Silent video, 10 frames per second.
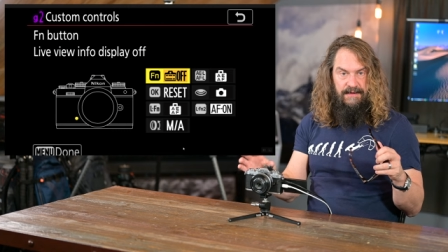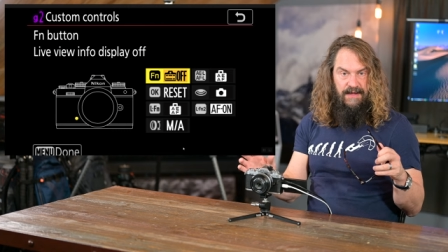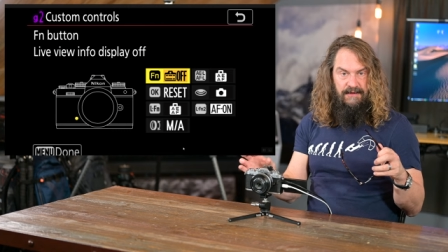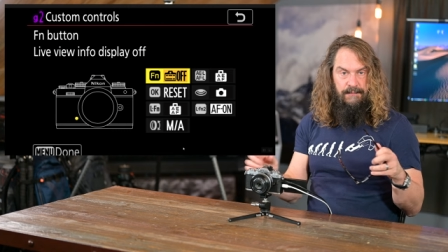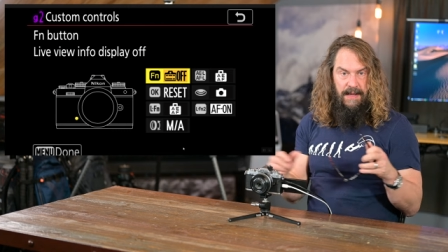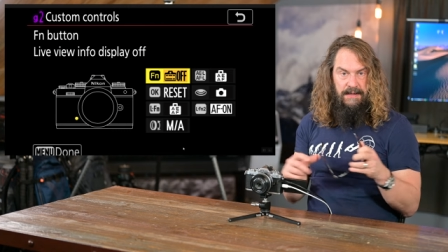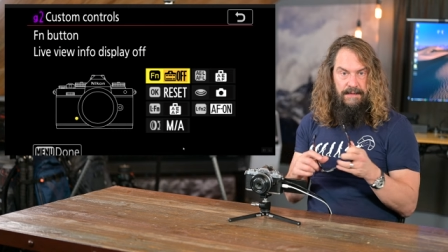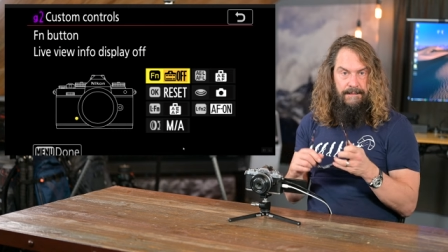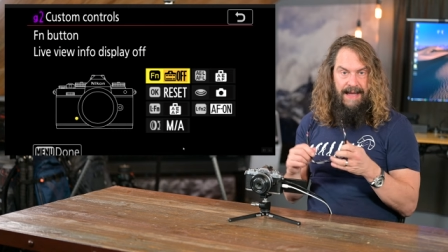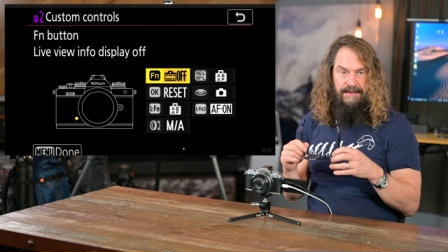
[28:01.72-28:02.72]
touch button
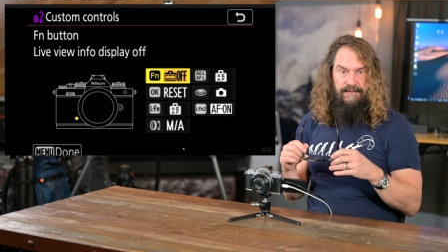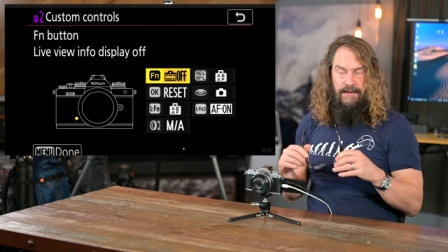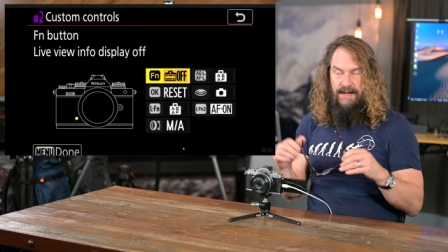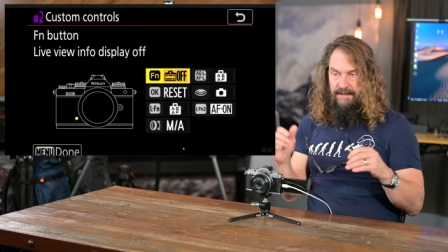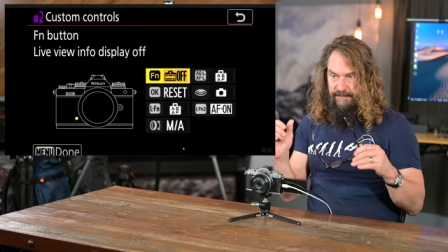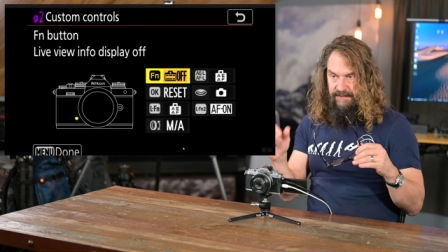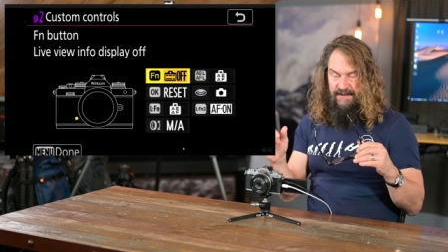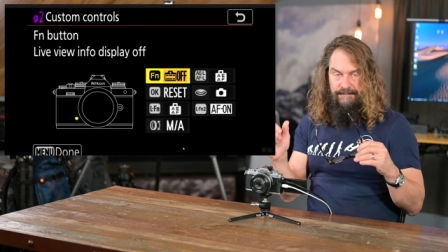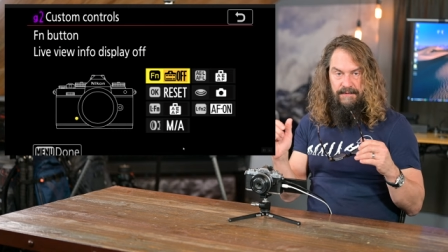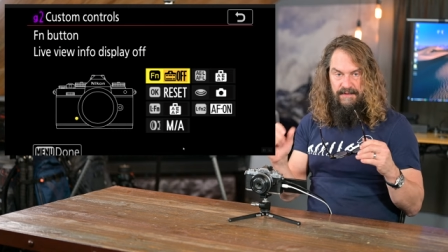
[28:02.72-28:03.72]
on the back screen for
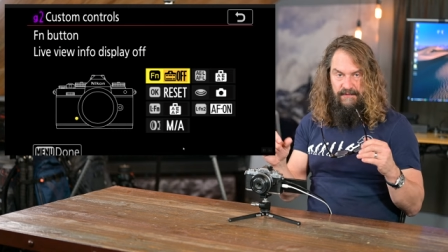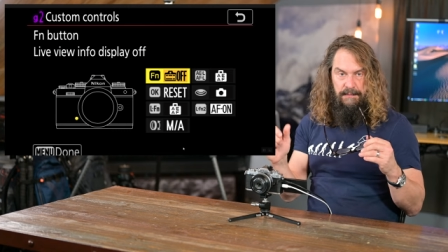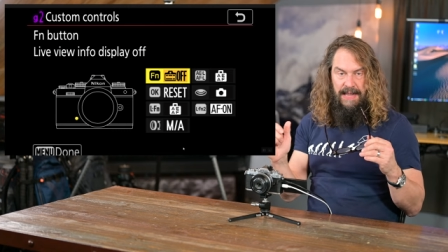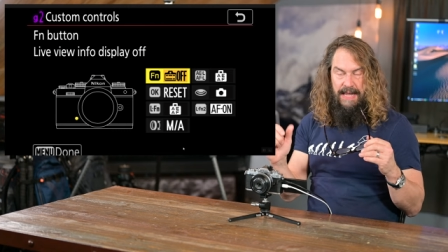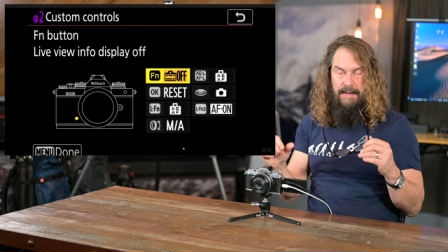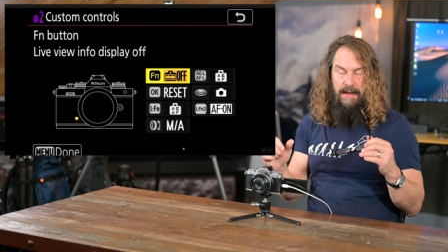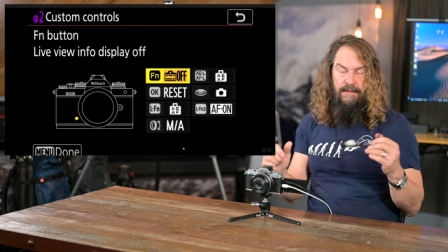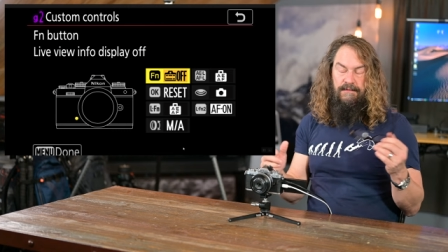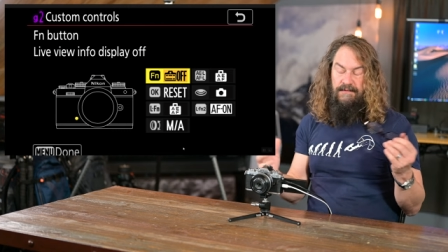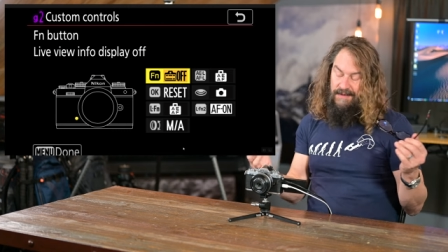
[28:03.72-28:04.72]
different display
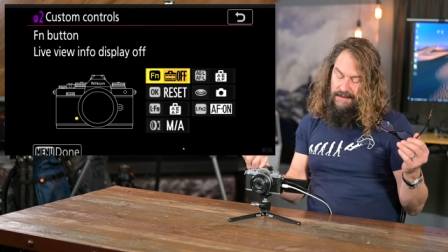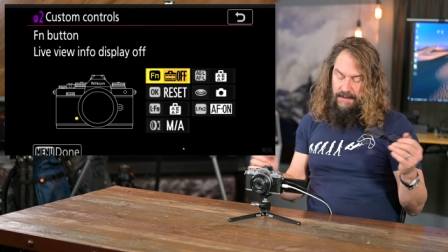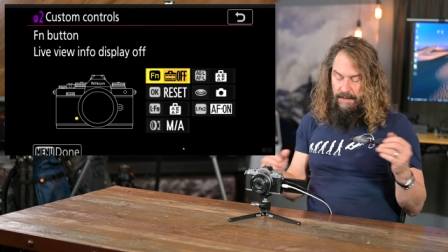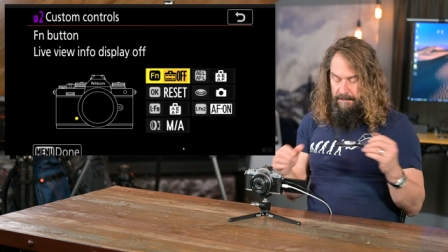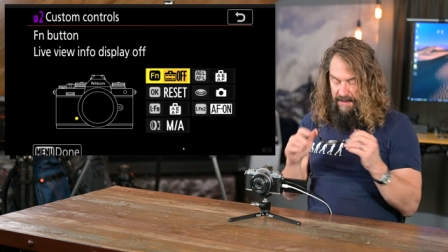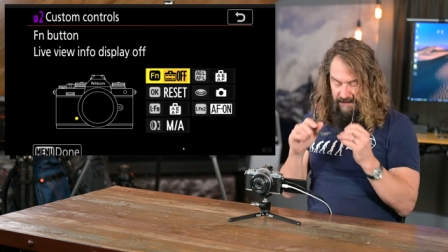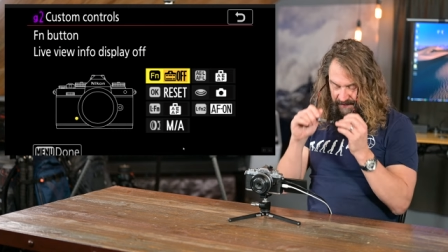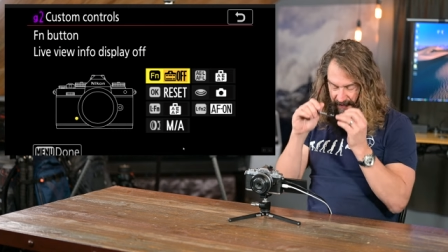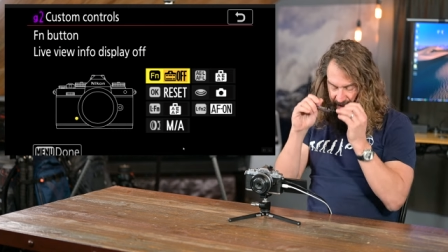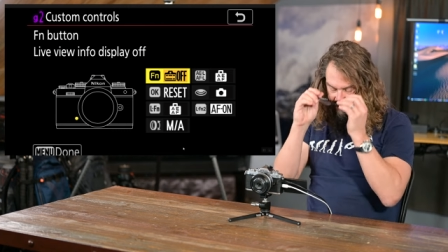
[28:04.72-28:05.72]
modes. But
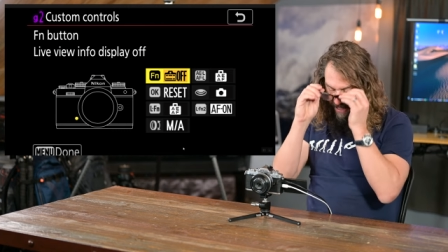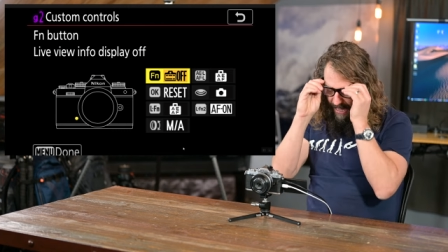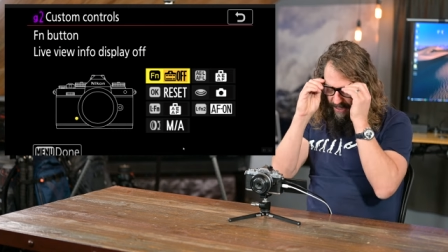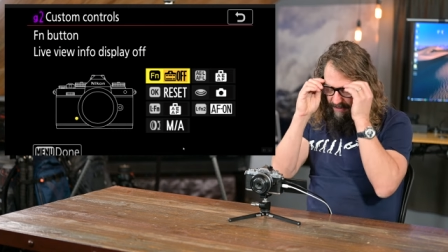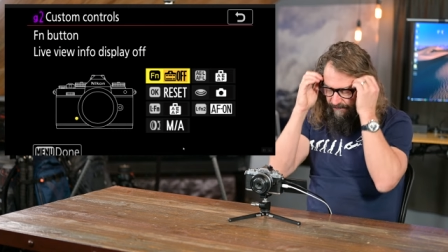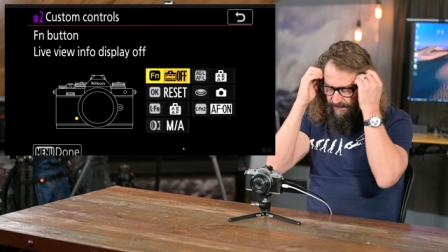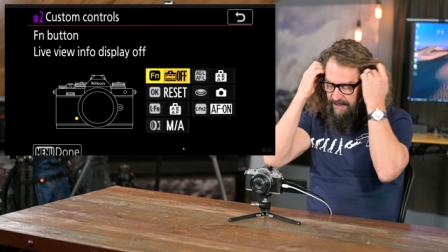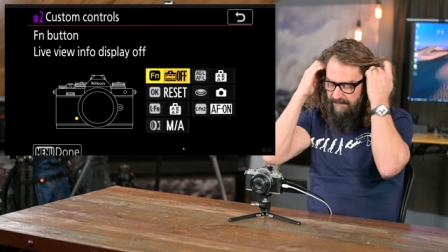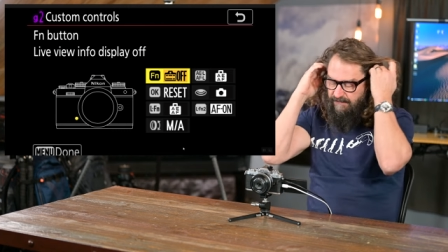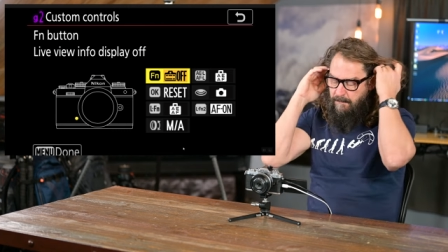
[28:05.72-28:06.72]
instead they've got it as a
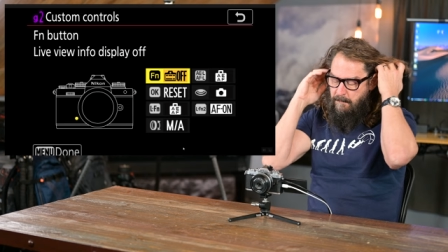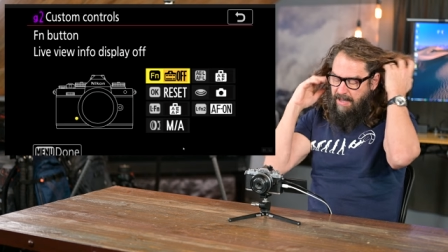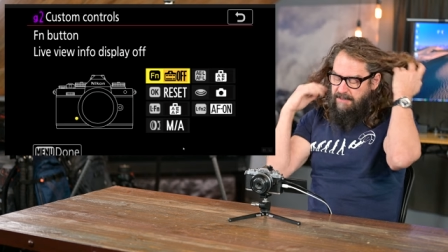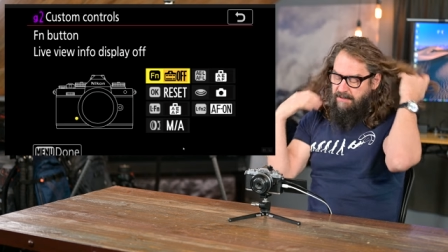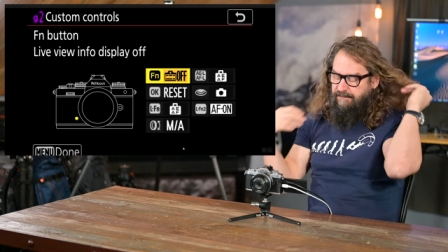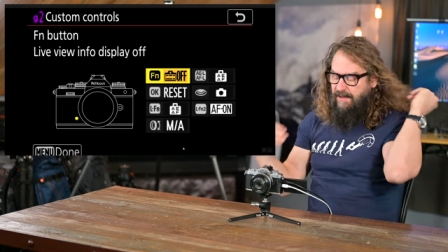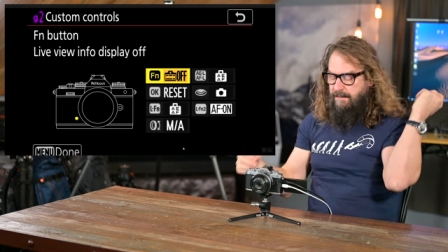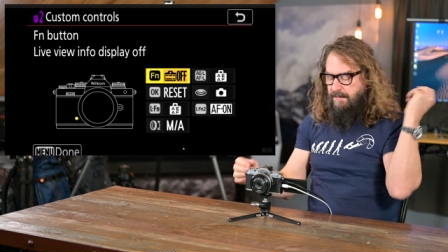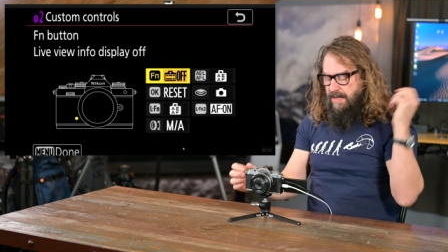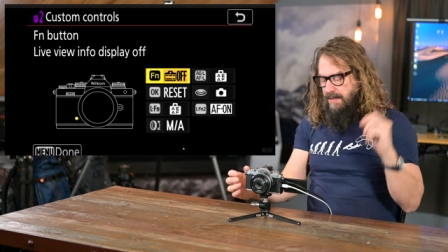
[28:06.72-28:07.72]
custom button
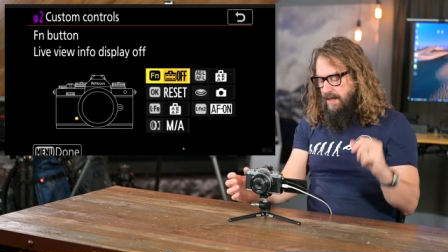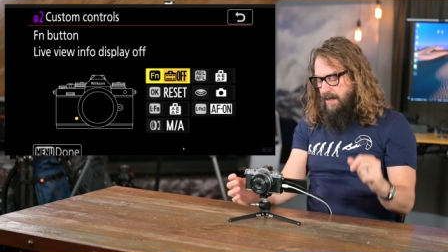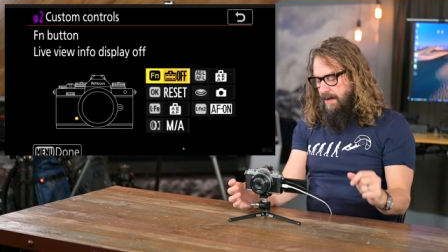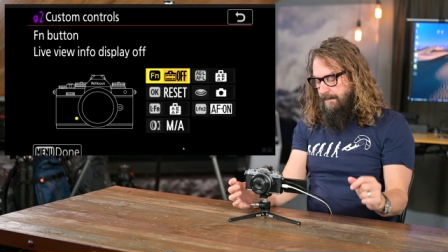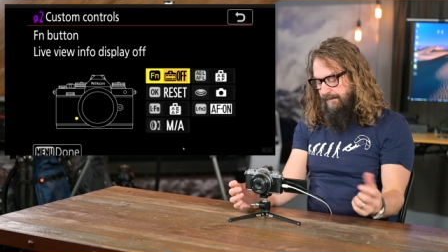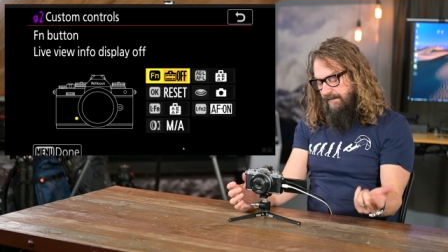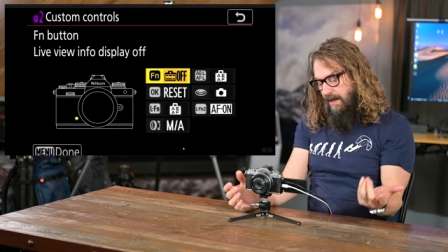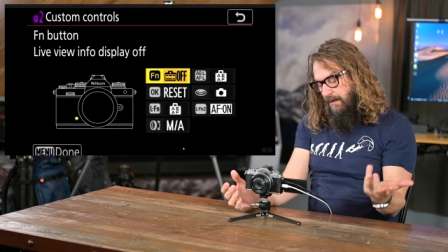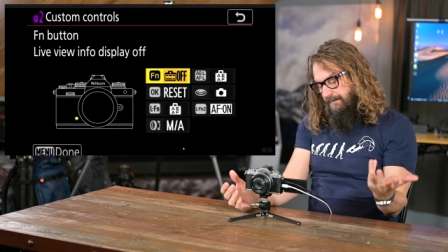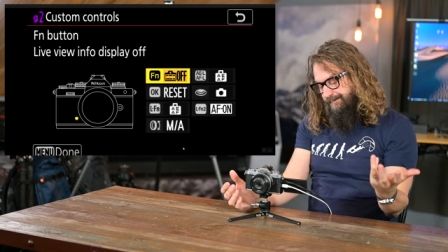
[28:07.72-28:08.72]
assignment. Um,
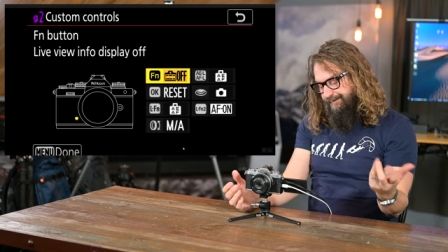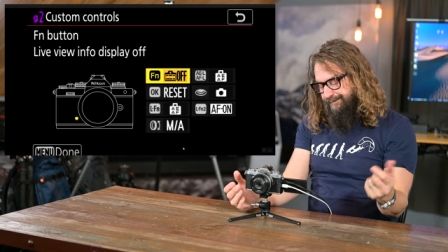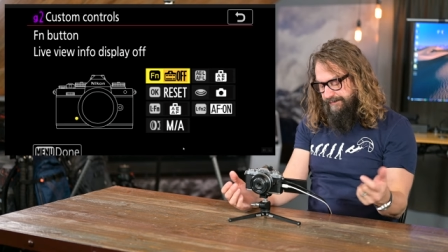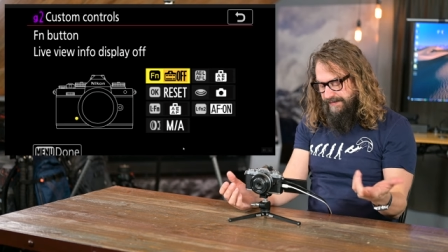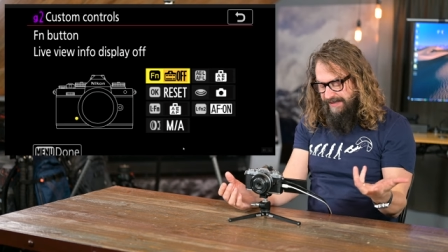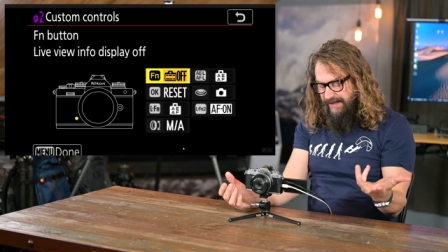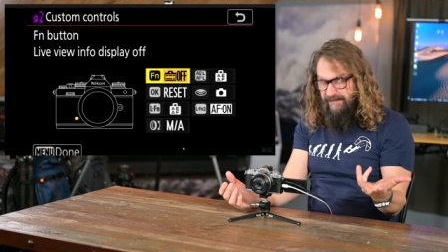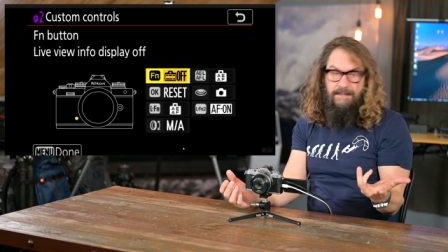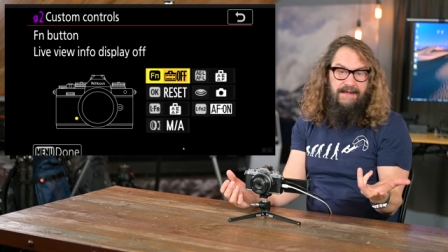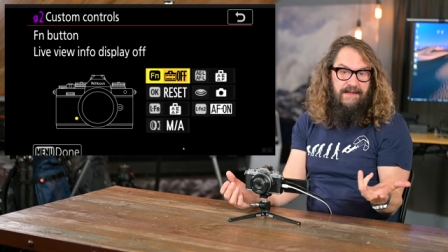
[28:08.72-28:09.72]
so it
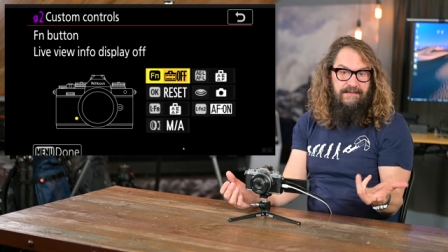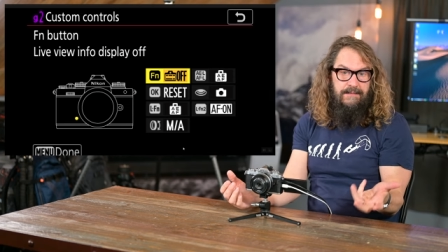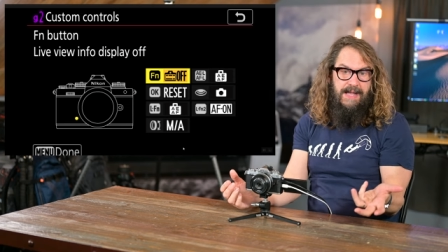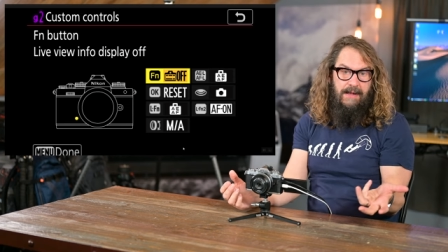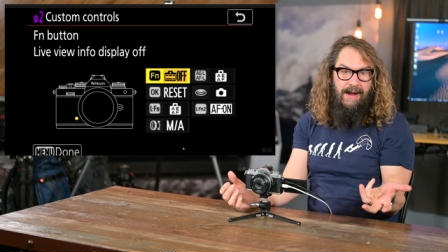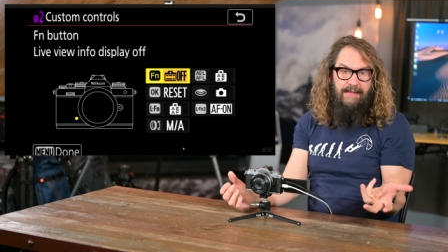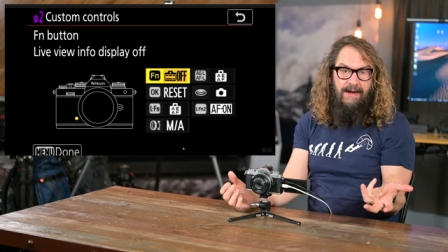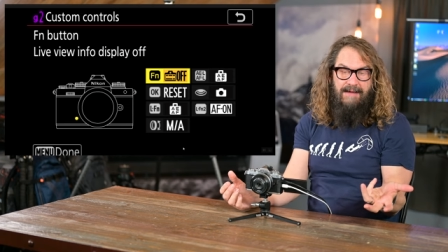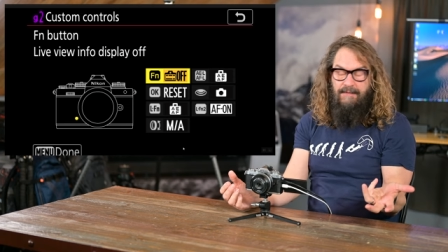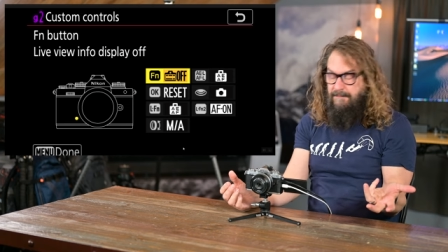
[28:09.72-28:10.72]
doesn't make sense to me. I'd rather
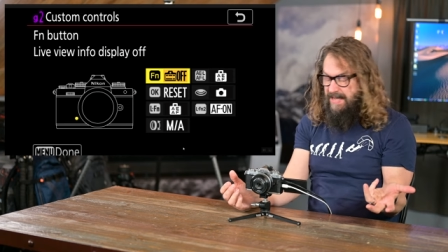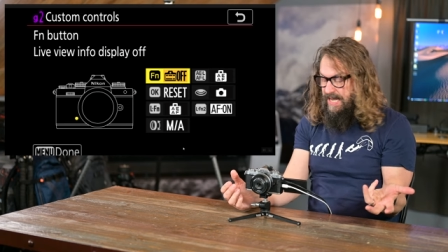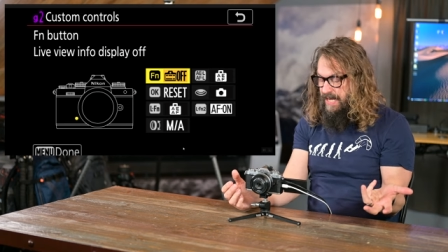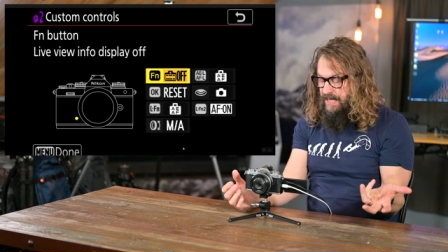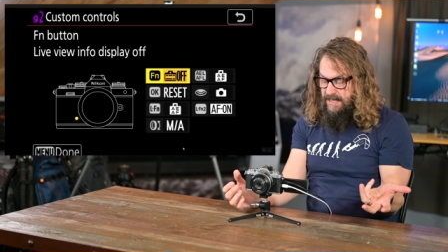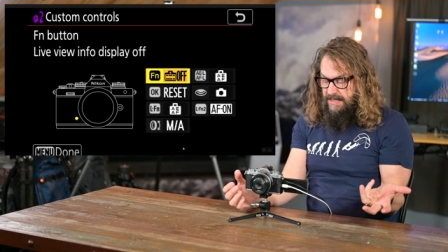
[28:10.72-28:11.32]
have it be